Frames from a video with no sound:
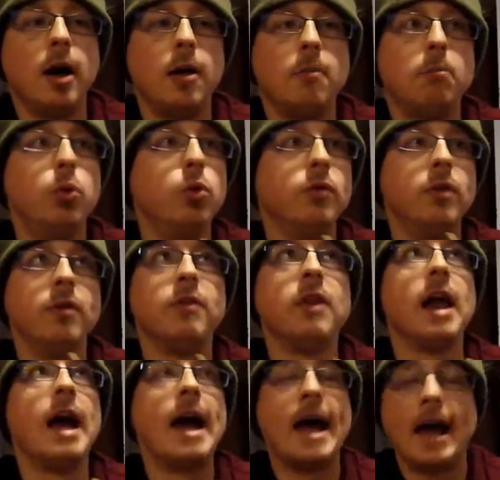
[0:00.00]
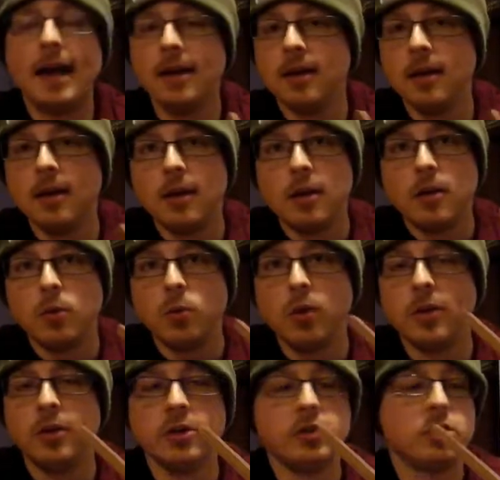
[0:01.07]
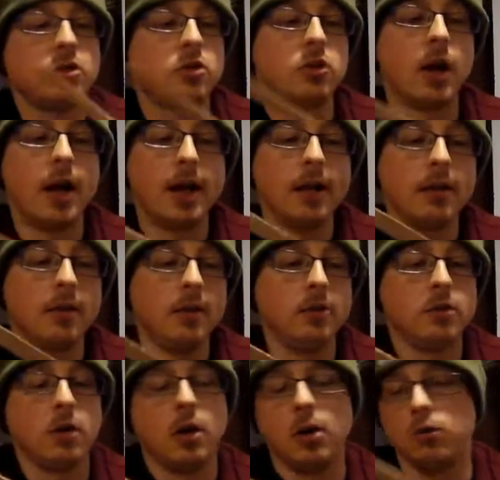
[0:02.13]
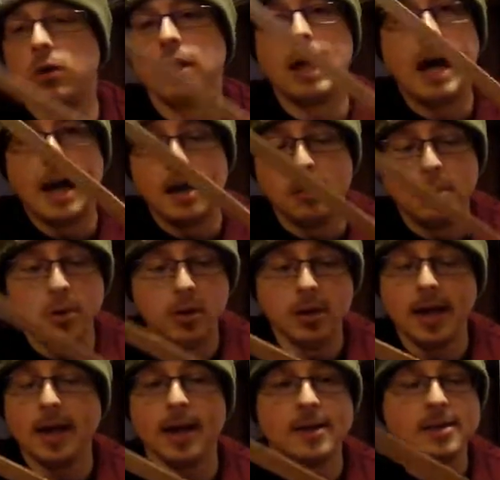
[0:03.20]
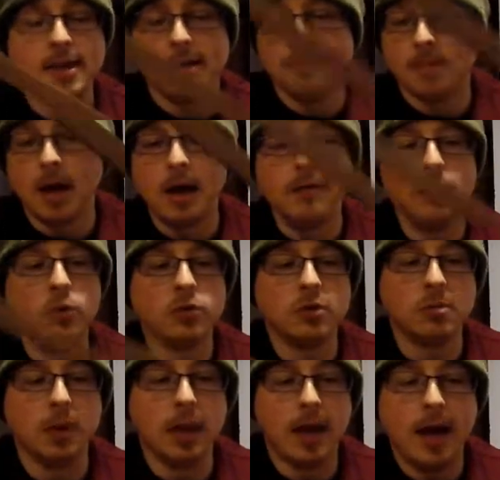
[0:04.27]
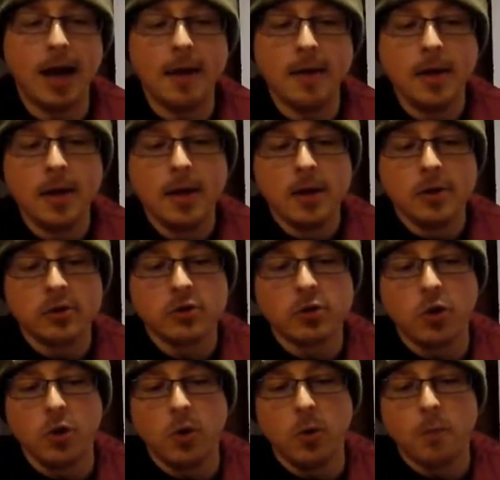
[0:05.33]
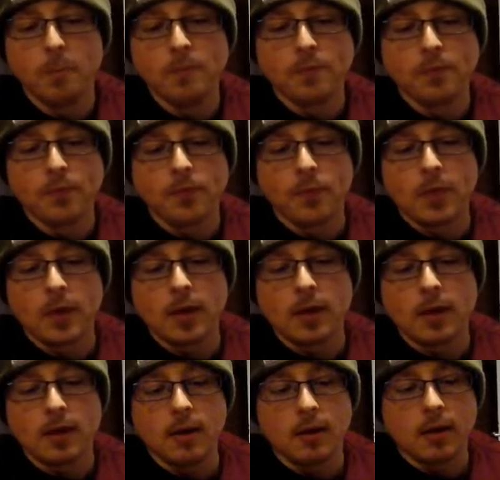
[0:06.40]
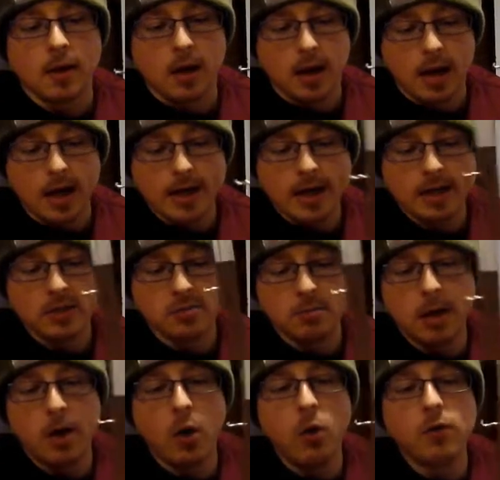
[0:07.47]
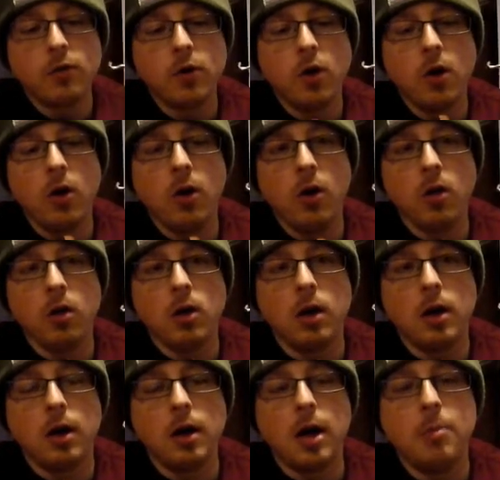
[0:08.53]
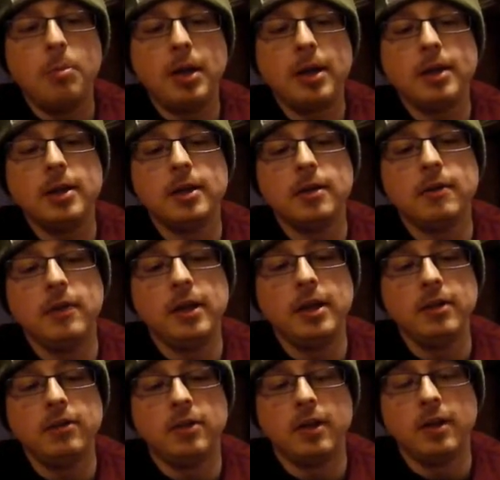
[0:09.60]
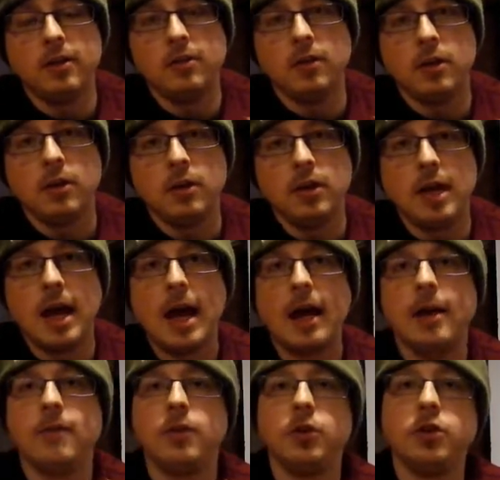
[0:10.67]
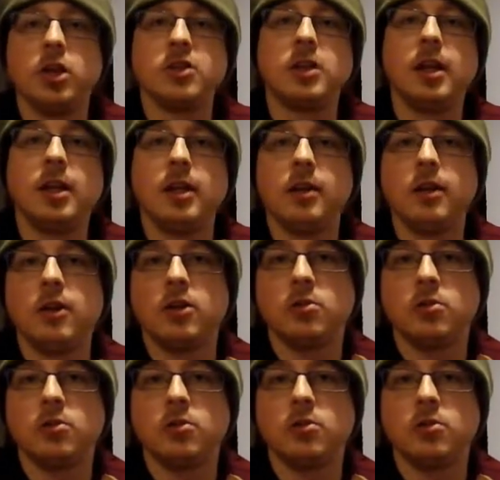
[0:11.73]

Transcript: move the flag when there's a strike. These are reliable. Like I said, I've used them a lot. So I guess my overall opinion of these is, yeah, if you're just getting into the